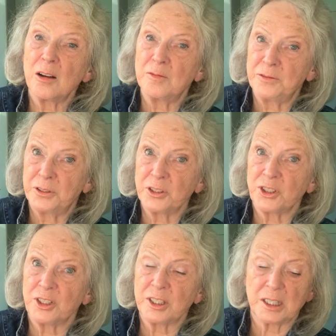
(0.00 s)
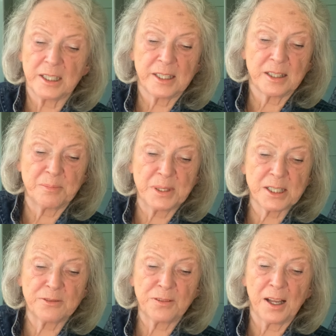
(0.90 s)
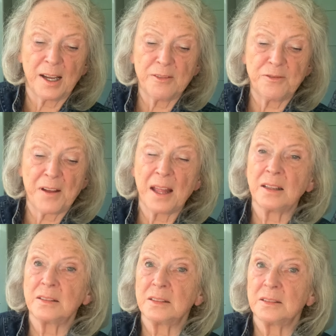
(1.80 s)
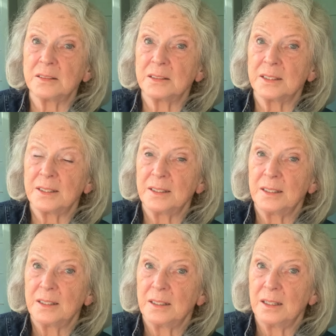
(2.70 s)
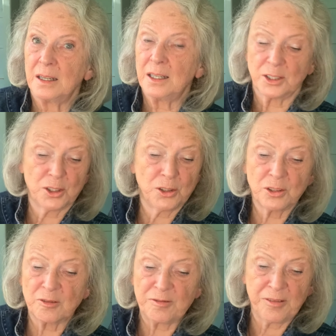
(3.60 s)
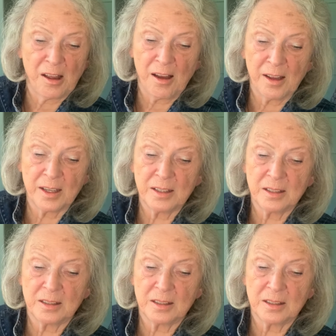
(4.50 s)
Unfortunately, the butterfly fell and couldn't fly